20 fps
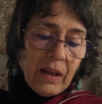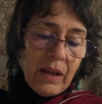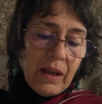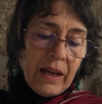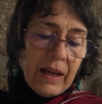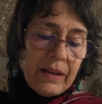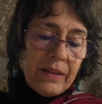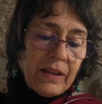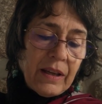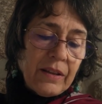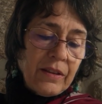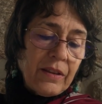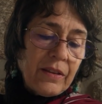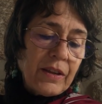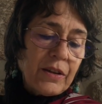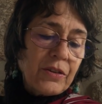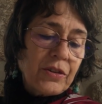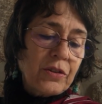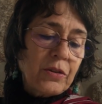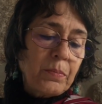And then
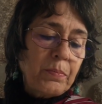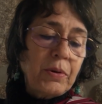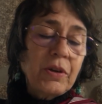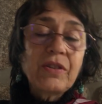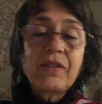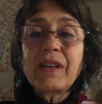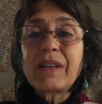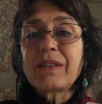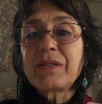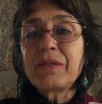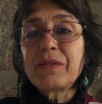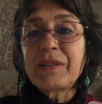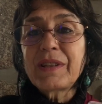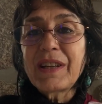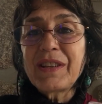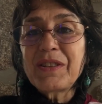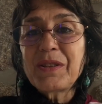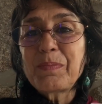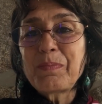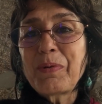there's the pot that
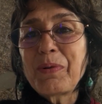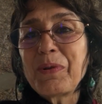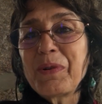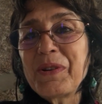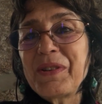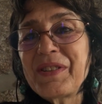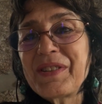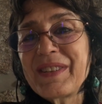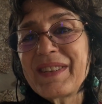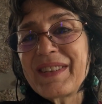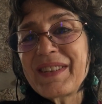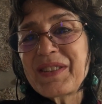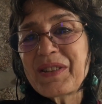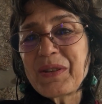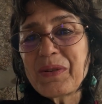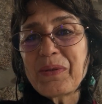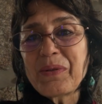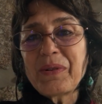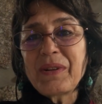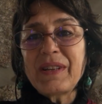contains poison.
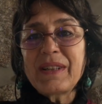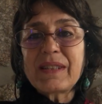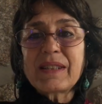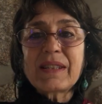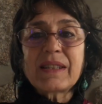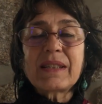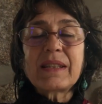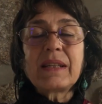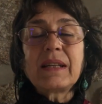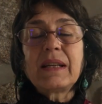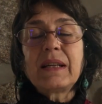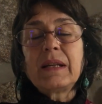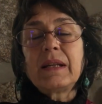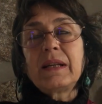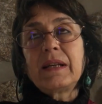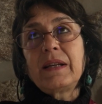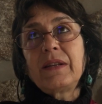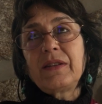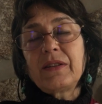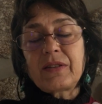So it's
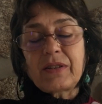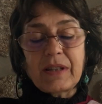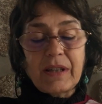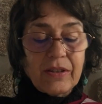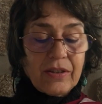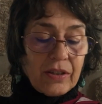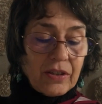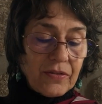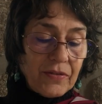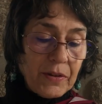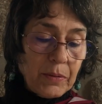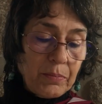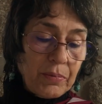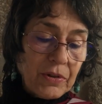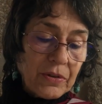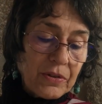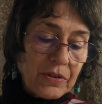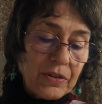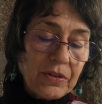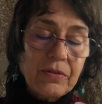in this case, it's very
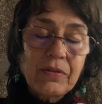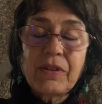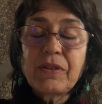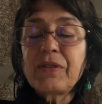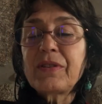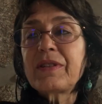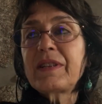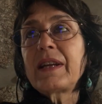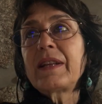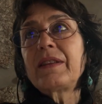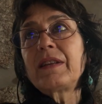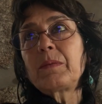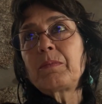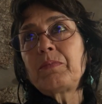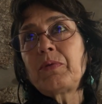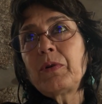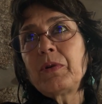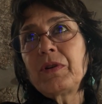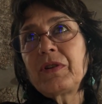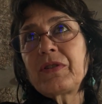important to understand that
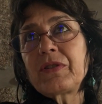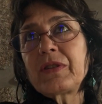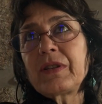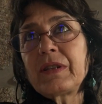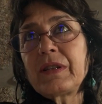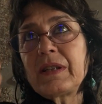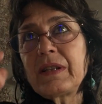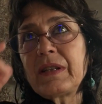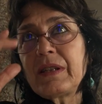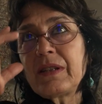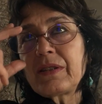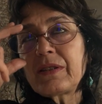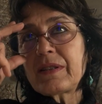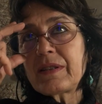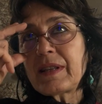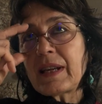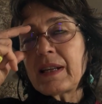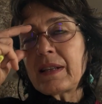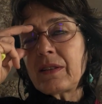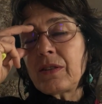poison is
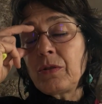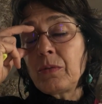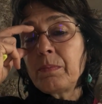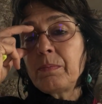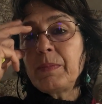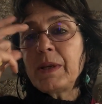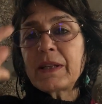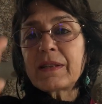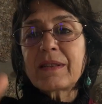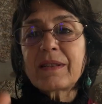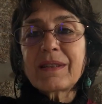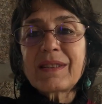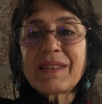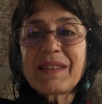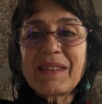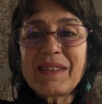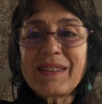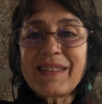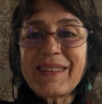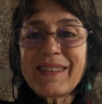that you
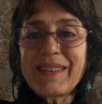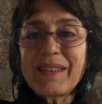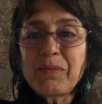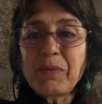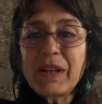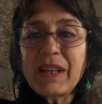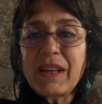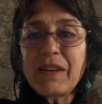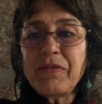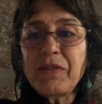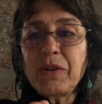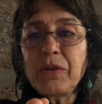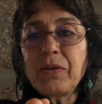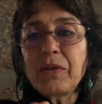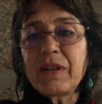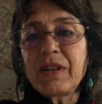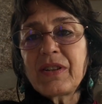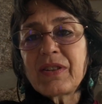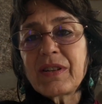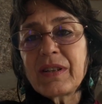mix whatever
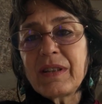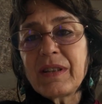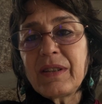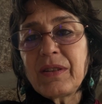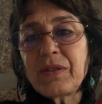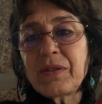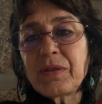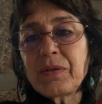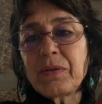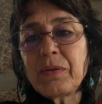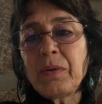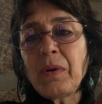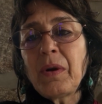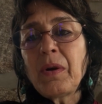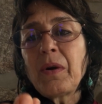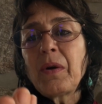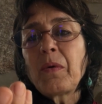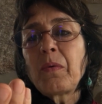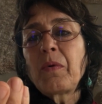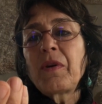you're listening to
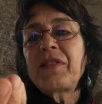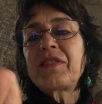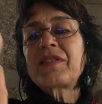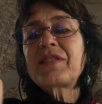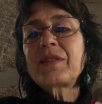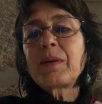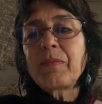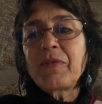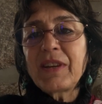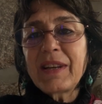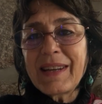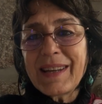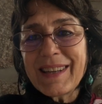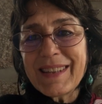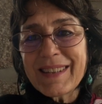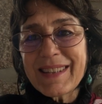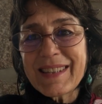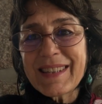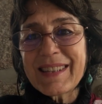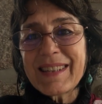with something
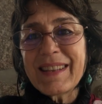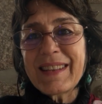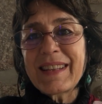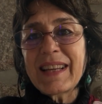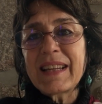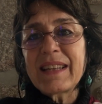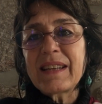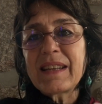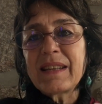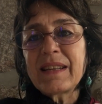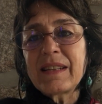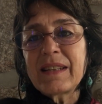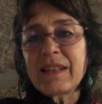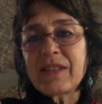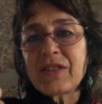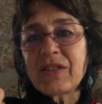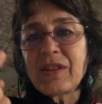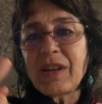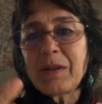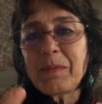else that
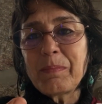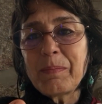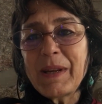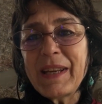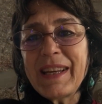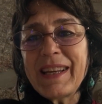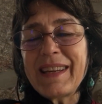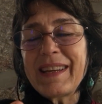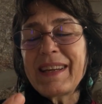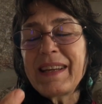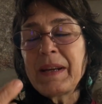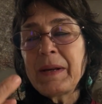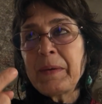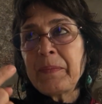does not make